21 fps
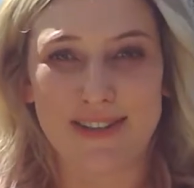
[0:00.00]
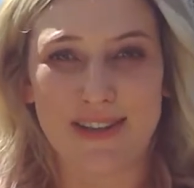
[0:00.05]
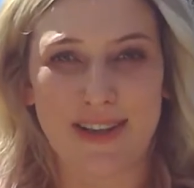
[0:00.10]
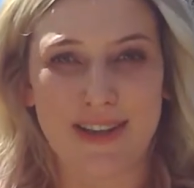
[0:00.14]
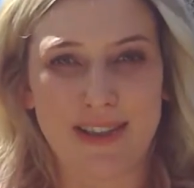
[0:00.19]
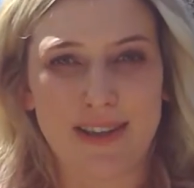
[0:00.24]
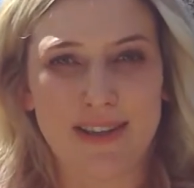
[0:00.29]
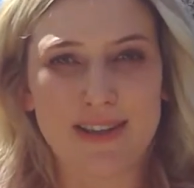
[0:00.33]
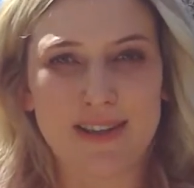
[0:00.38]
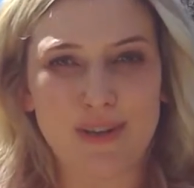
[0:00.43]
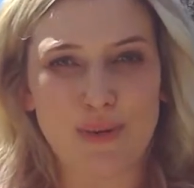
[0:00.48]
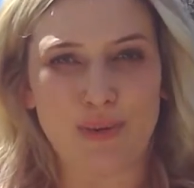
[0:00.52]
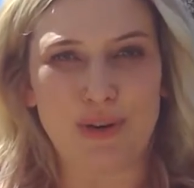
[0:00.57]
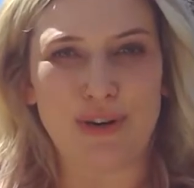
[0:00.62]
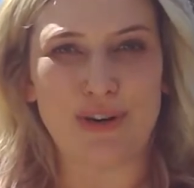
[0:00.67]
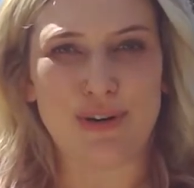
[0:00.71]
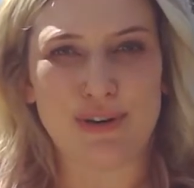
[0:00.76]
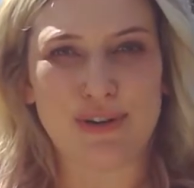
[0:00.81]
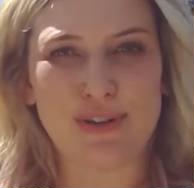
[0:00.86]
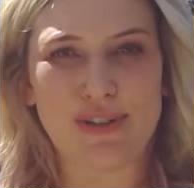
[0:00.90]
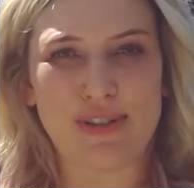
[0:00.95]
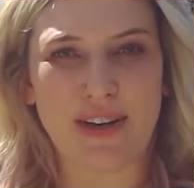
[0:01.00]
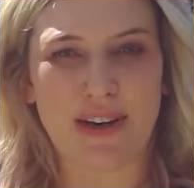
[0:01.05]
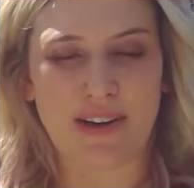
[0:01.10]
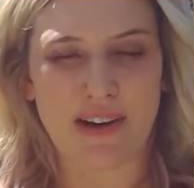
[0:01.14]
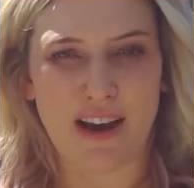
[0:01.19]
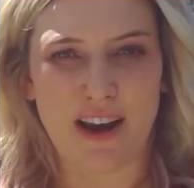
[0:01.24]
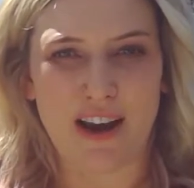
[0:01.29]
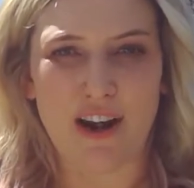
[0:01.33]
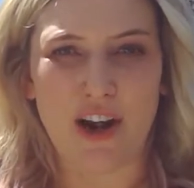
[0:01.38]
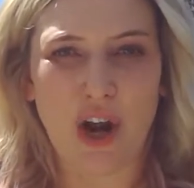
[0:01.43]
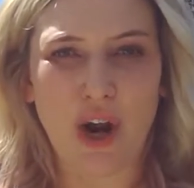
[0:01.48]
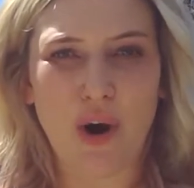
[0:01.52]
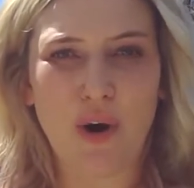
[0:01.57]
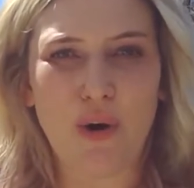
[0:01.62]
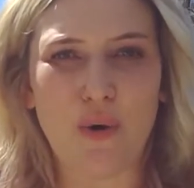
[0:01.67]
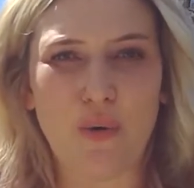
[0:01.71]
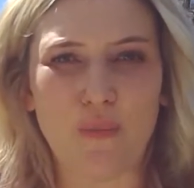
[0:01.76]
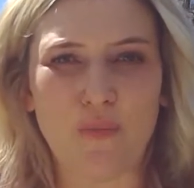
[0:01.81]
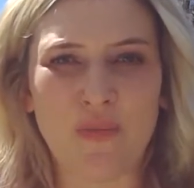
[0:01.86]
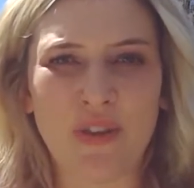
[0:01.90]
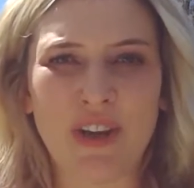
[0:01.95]
like this when you're stuck at
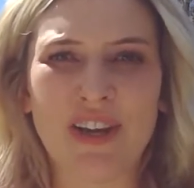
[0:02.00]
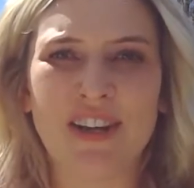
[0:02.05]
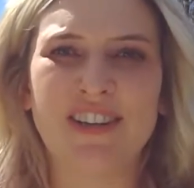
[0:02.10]
home